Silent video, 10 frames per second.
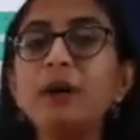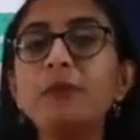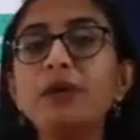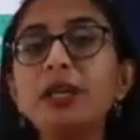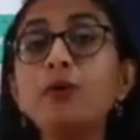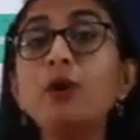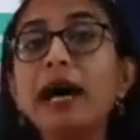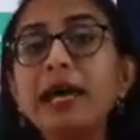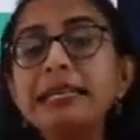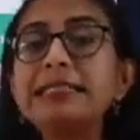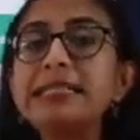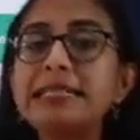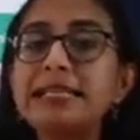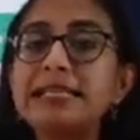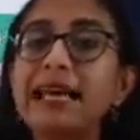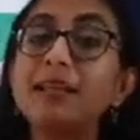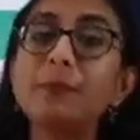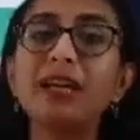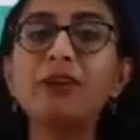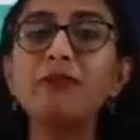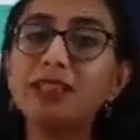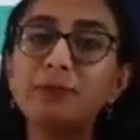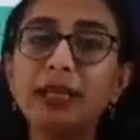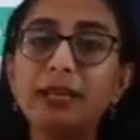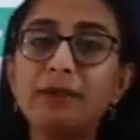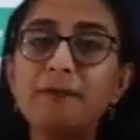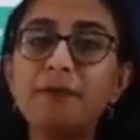We need to arrest the cells at the metaphase plate.